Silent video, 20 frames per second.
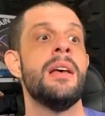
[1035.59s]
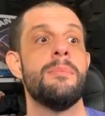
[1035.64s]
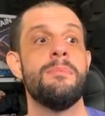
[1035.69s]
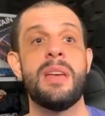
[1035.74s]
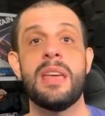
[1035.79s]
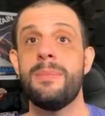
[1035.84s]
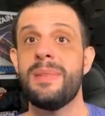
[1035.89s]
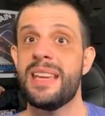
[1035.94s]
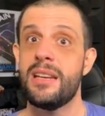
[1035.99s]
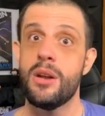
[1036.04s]

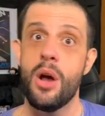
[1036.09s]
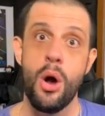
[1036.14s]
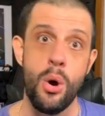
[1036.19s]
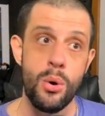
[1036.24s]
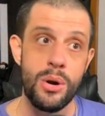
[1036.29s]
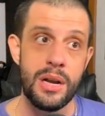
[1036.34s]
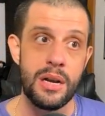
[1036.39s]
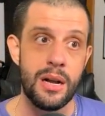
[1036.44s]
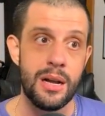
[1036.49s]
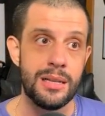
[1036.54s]
Maybe an
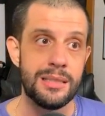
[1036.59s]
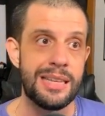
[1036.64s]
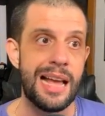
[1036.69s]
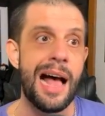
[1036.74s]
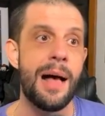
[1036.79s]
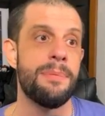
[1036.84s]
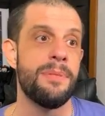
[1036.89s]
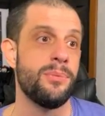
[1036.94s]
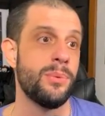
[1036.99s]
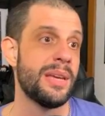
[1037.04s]
Odin on
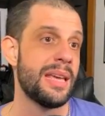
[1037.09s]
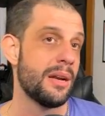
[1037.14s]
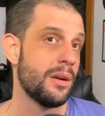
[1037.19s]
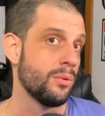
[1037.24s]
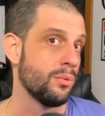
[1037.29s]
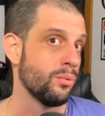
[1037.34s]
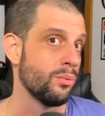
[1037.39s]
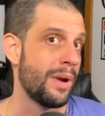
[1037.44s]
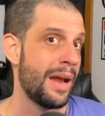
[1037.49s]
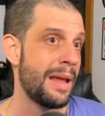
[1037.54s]
top if we get a
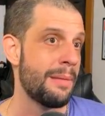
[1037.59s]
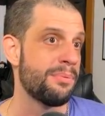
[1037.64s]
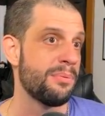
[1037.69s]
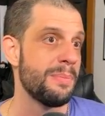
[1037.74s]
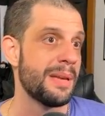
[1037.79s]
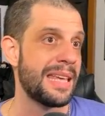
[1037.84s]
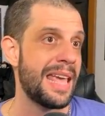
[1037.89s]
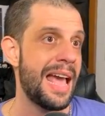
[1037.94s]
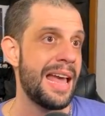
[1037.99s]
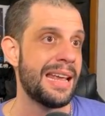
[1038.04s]
ramp
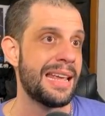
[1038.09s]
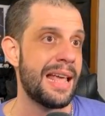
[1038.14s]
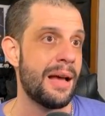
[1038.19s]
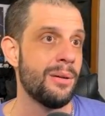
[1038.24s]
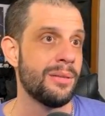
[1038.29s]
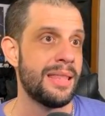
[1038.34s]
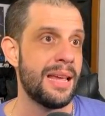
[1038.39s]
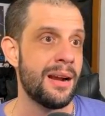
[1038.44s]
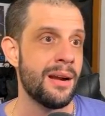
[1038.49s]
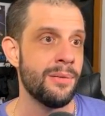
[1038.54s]
mechanic
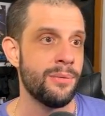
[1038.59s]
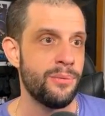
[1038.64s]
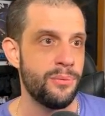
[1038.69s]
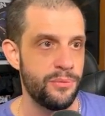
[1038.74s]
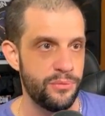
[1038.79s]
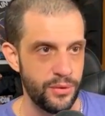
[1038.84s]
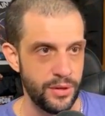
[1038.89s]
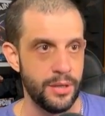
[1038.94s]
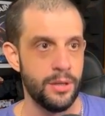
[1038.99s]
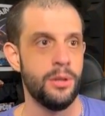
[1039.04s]
out there,
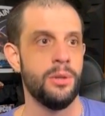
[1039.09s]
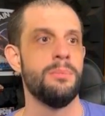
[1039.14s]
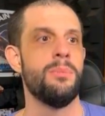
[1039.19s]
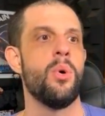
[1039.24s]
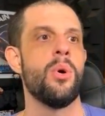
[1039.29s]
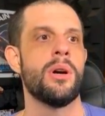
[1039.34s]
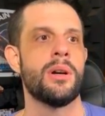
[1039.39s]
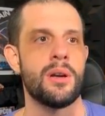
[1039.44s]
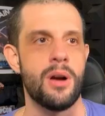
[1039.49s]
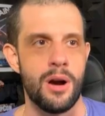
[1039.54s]
fill
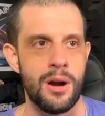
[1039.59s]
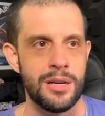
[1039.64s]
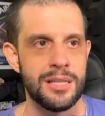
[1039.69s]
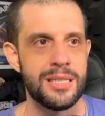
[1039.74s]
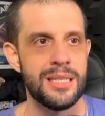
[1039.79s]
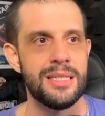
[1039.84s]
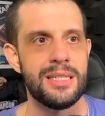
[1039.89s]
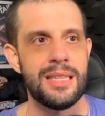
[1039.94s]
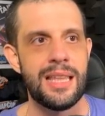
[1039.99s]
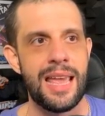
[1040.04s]
more cards
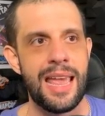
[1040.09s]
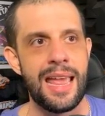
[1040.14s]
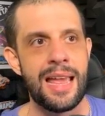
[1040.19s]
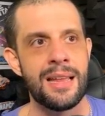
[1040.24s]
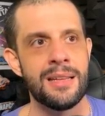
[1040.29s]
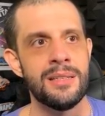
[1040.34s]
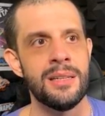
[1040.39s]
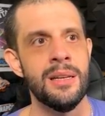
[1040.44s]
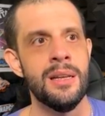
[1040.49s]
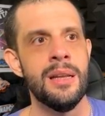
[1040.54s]
into the
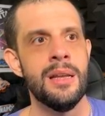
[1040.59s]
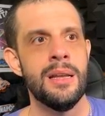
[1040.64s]
hand.